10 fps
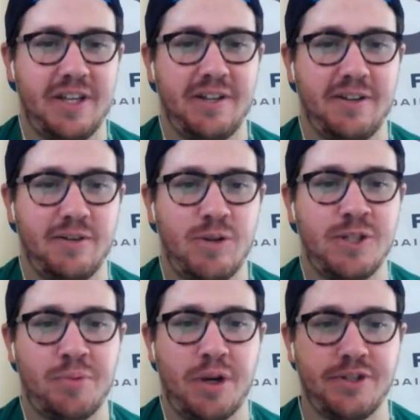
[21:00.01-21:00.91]
Reds
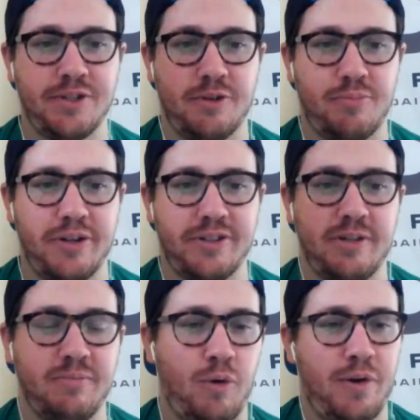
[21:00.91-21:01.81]
prices are priced up more
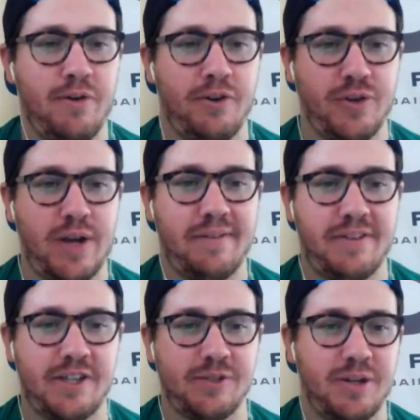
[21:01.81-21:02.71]
here on DraftKings, but I
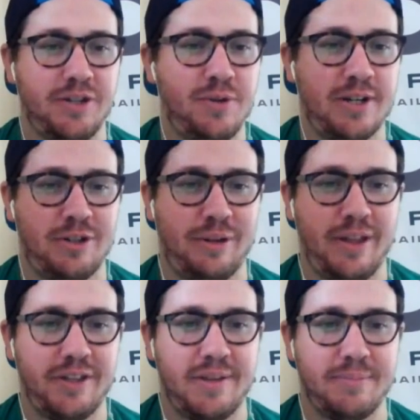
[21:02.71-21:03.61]
do actually like them
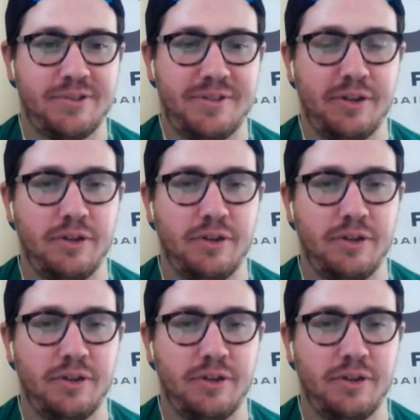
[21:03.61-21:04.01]
still.